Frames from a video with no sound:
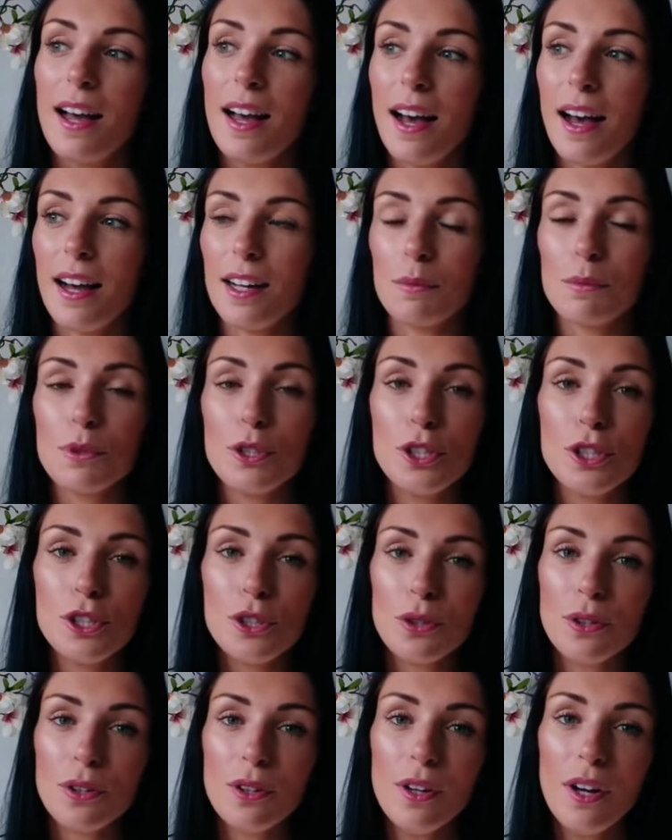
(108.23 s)
and I'm
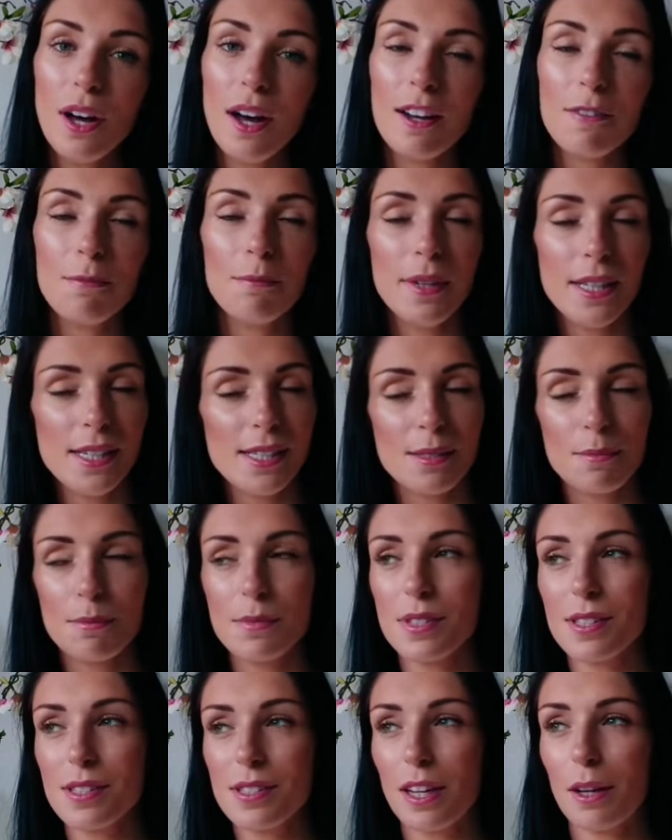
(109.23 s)
sure I've
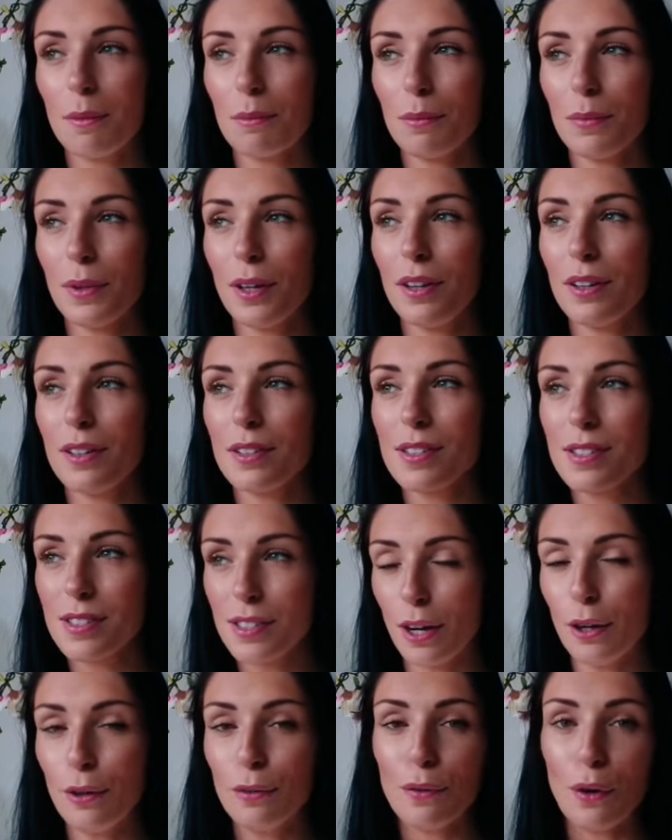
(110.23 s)
missed some
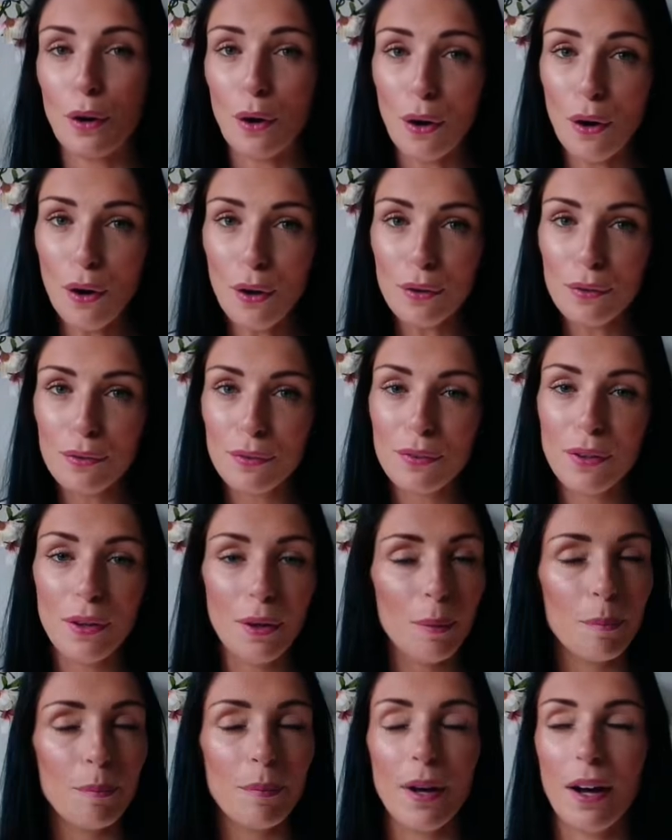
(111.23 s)
stuff
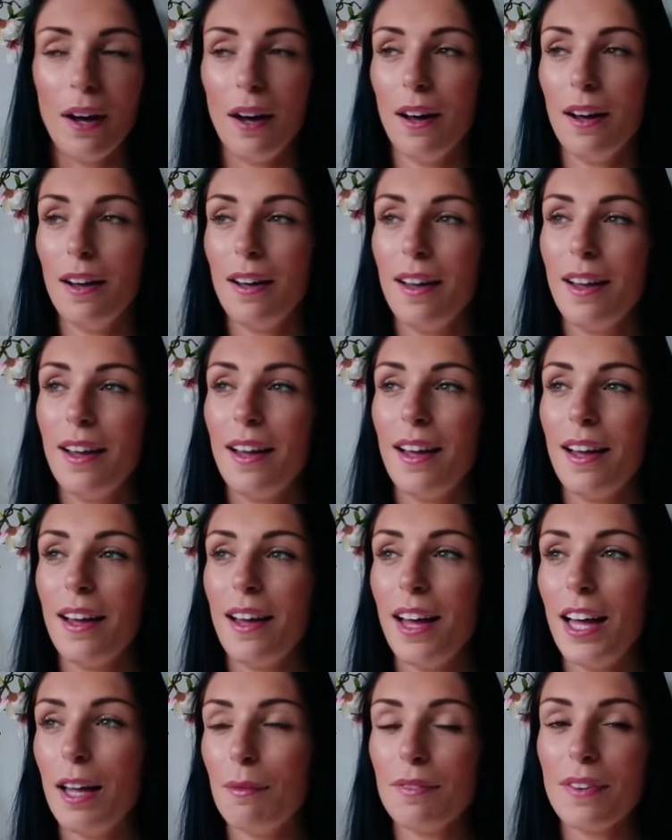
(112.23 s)
off, but
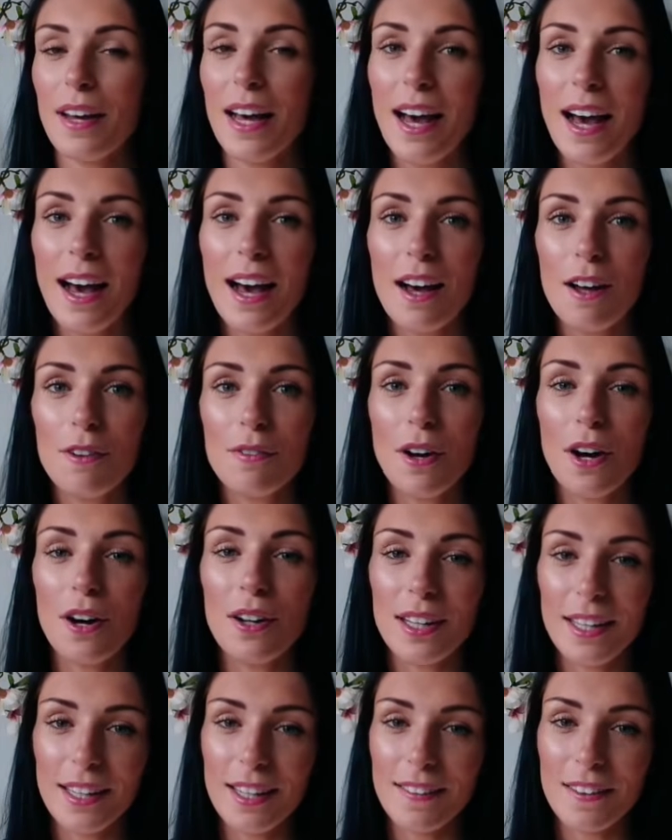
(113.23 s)
if I have, I'll
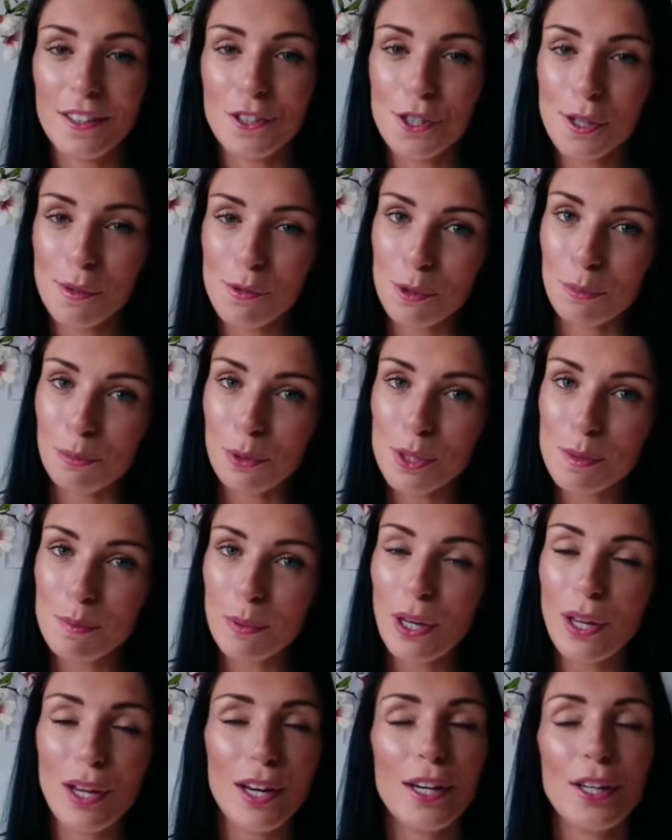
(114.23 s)
link it in the description box
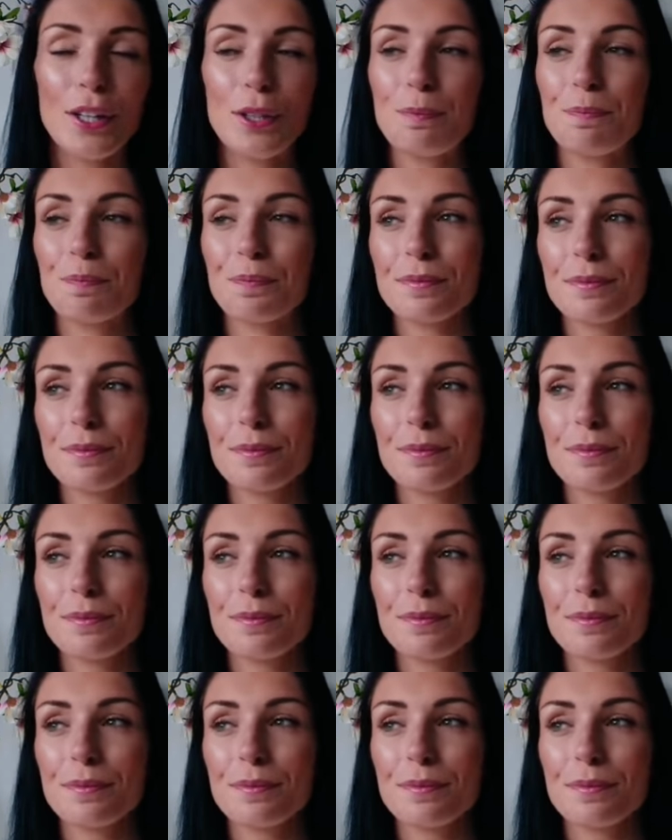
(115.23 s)
below.